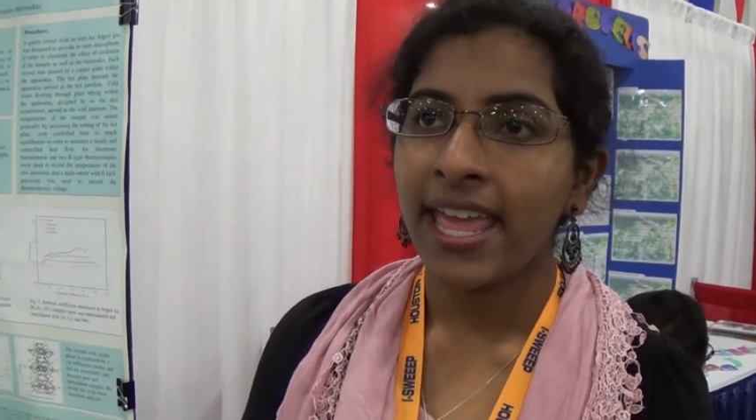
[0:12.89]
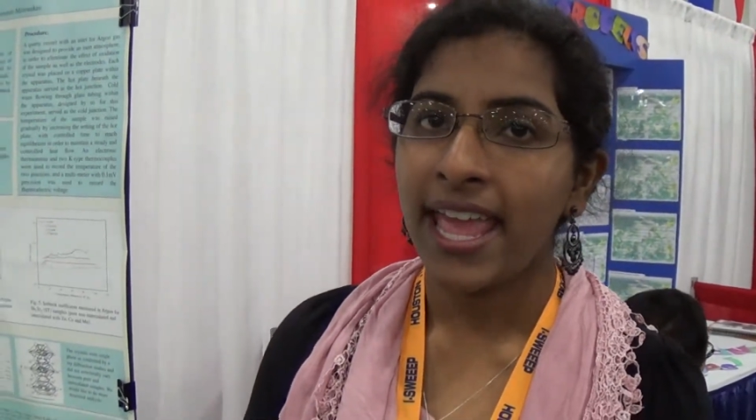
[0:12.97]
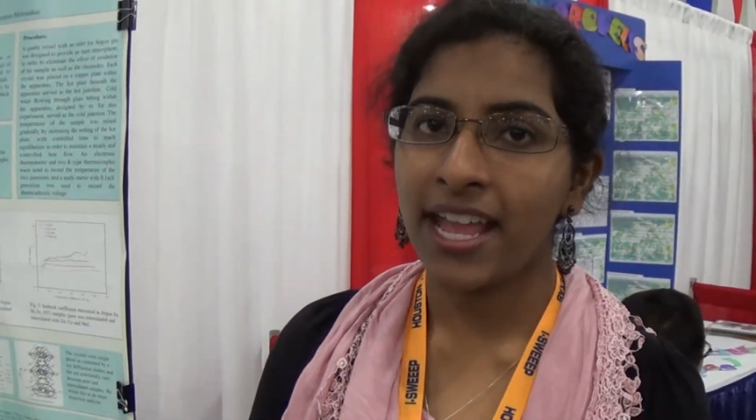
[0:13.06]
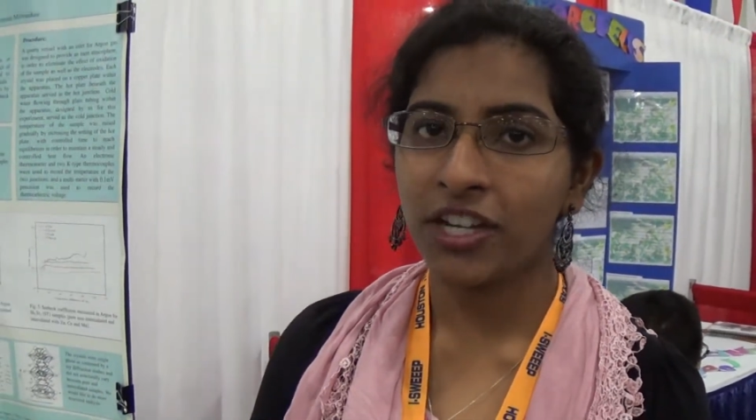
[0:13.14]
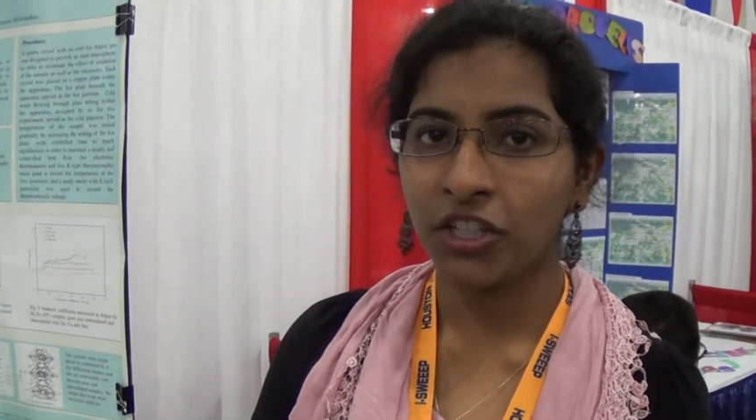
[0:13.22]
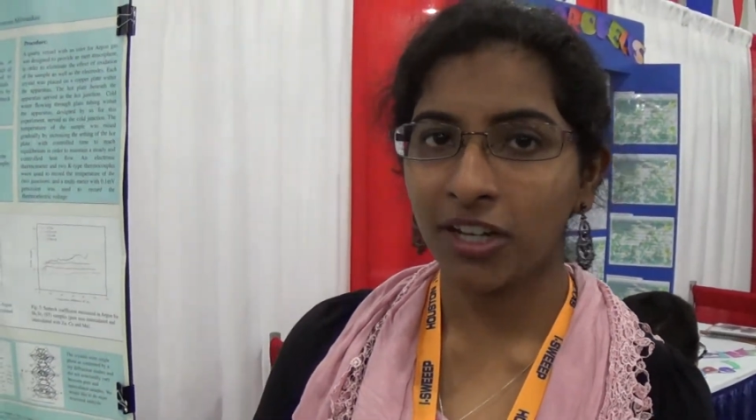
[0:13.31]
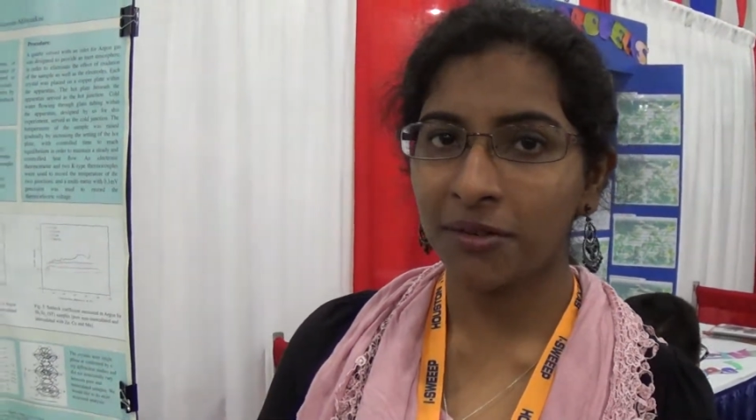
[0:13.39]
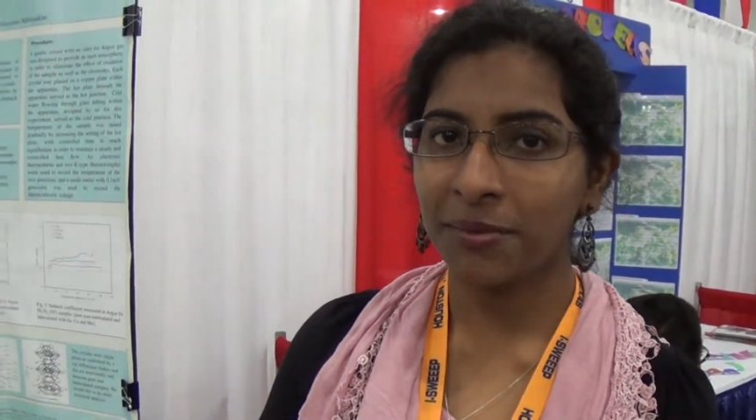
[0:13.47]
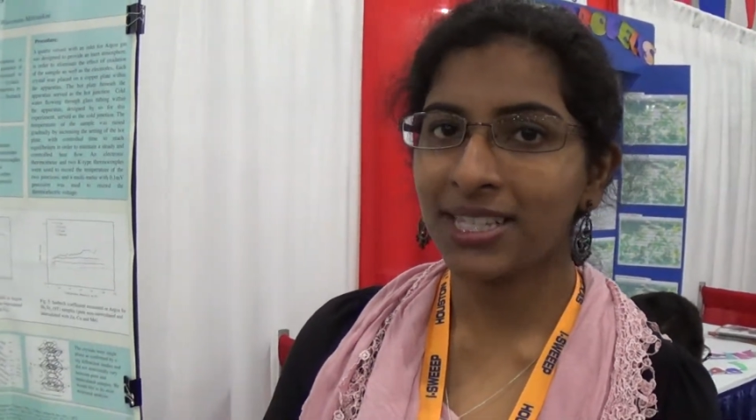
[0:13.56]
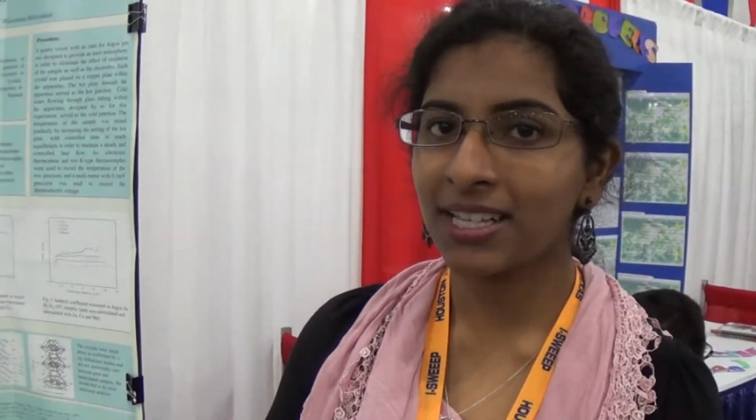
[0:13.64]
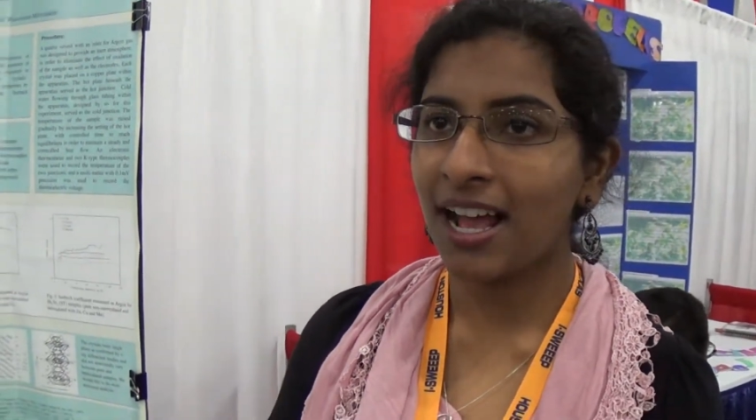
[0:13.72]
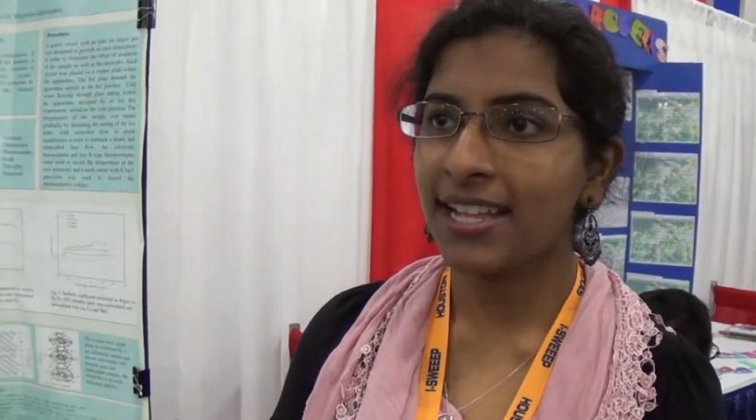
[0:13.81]
in Shorewood,
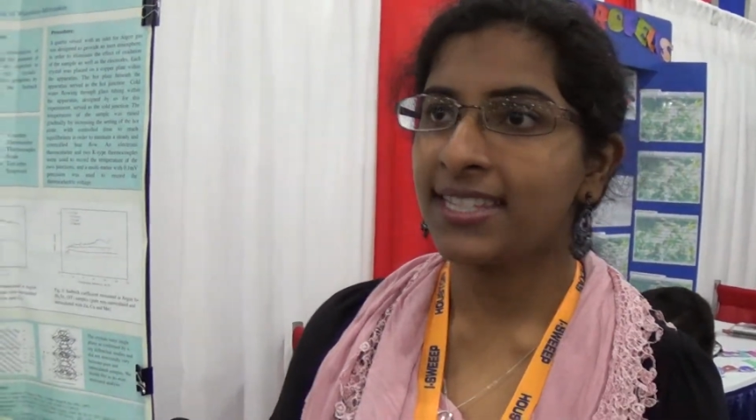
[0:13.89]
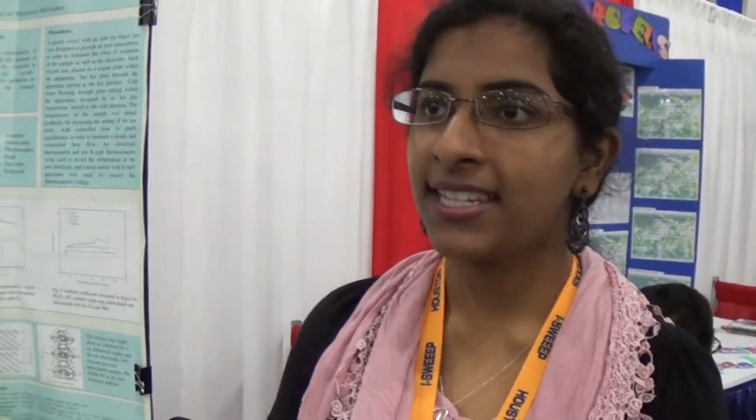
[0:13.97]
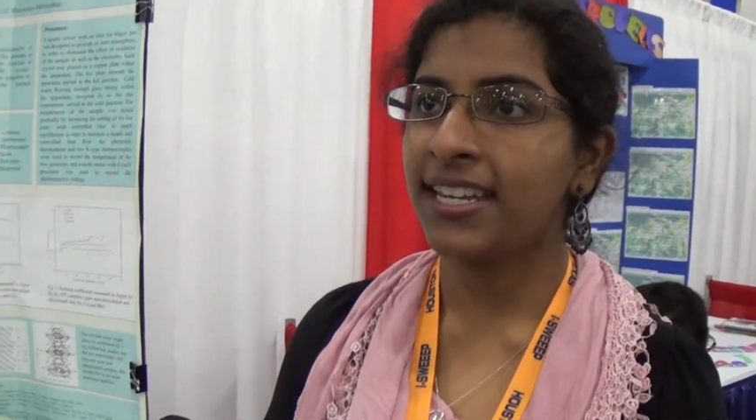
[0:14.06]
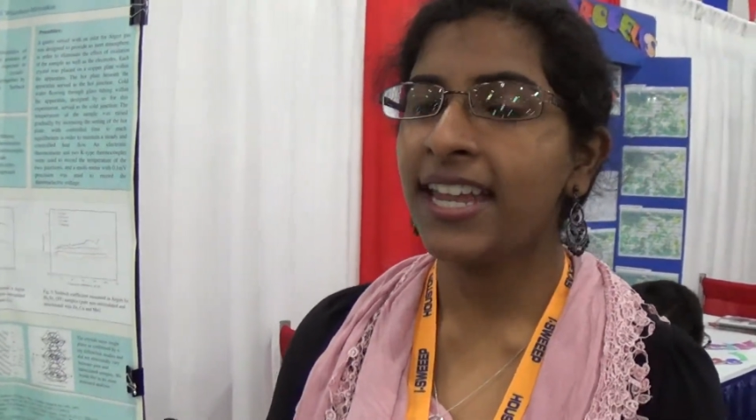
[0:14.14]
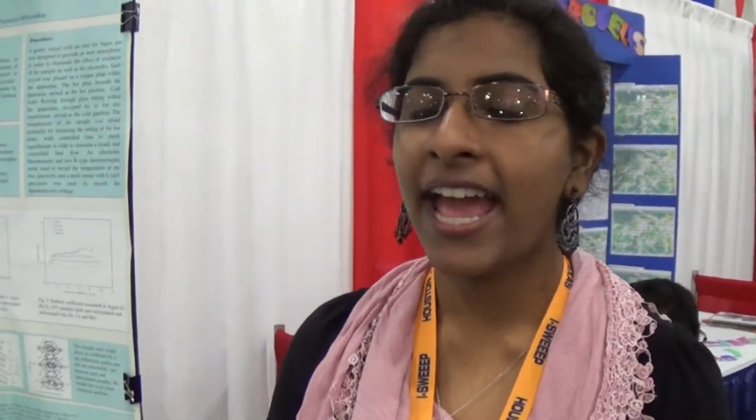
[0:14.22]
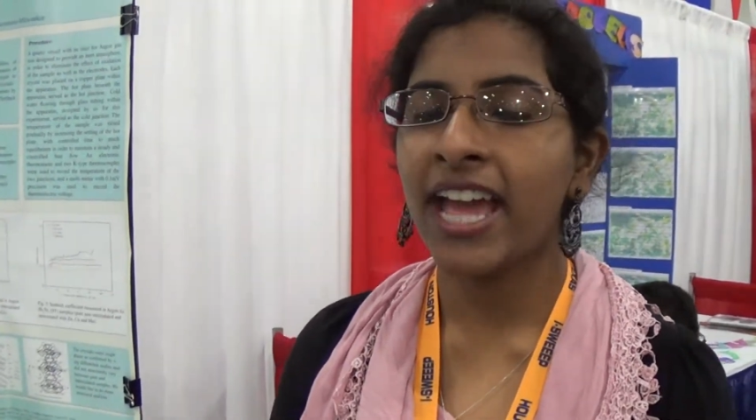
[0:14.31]
Wisconsin,